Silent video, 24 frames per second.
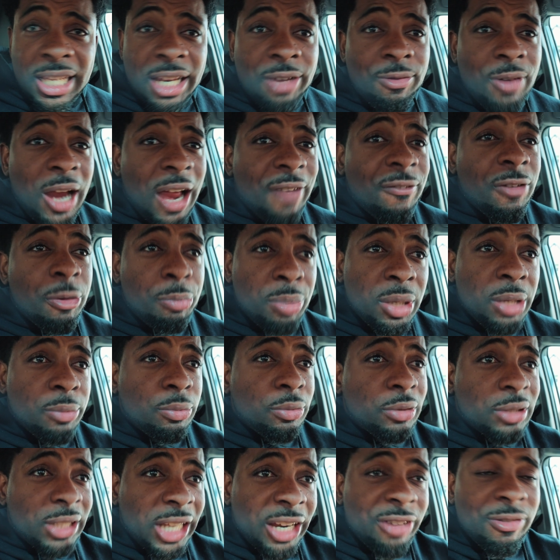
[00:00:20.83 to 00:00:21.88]
they rather
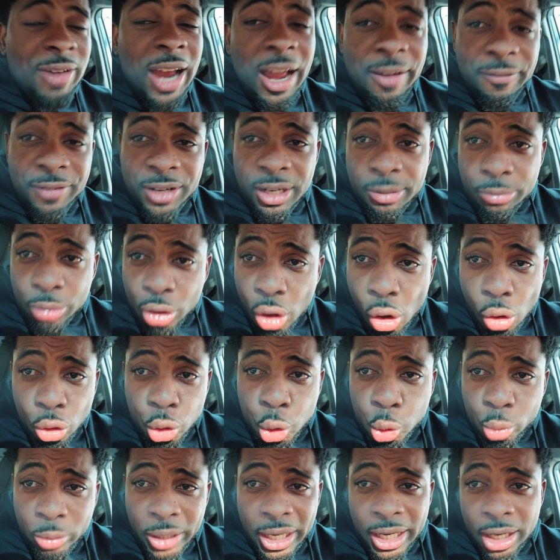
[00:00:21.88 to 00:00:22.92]
them go
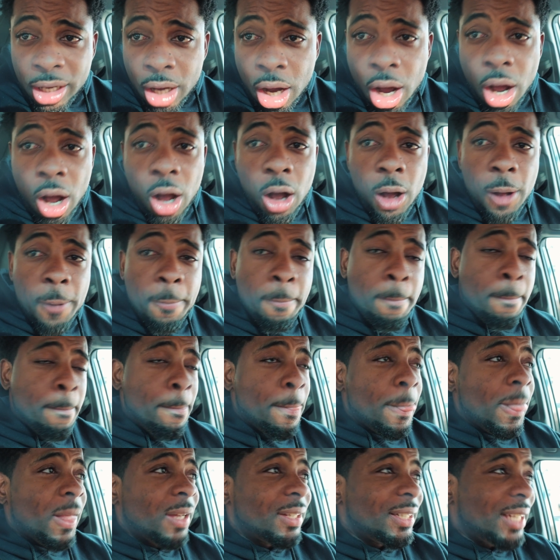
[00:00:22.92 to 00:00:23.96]
through their car
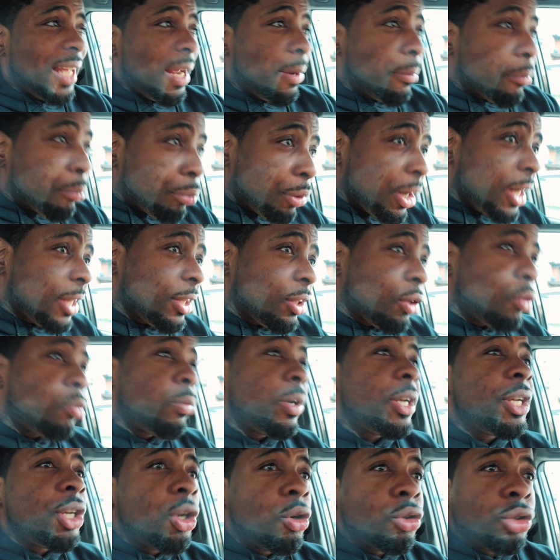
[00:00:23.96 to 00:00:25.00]
than break the
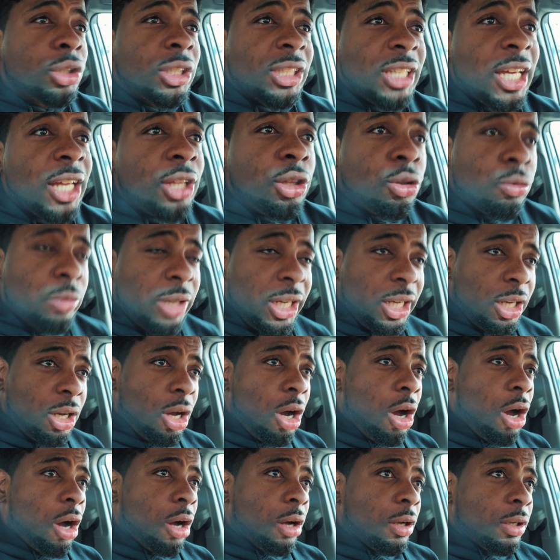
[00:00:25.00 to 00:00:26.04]
window to get through their
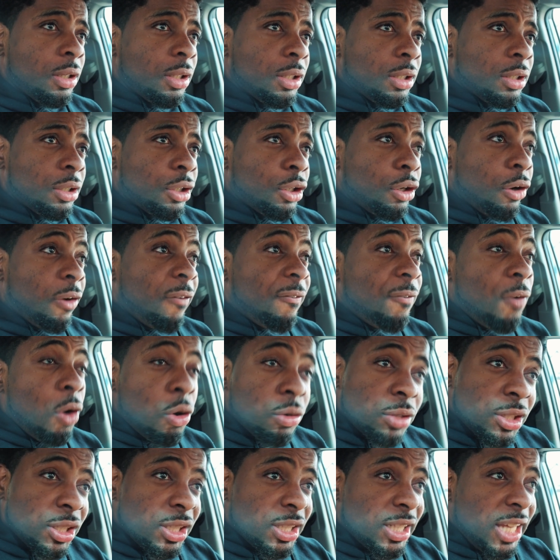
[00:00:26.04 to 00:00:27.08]
car.
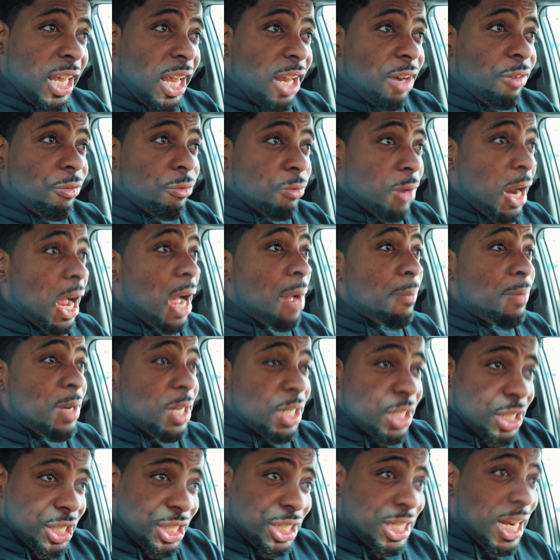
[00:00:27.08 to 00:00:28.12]
Folks is getting robbed
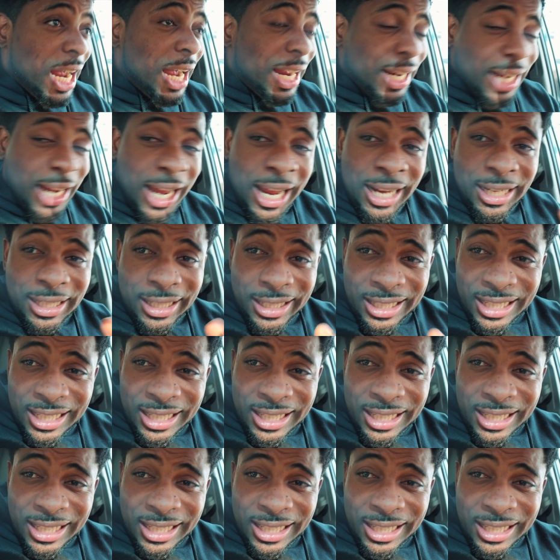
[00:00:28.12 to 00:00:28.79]
and shot at the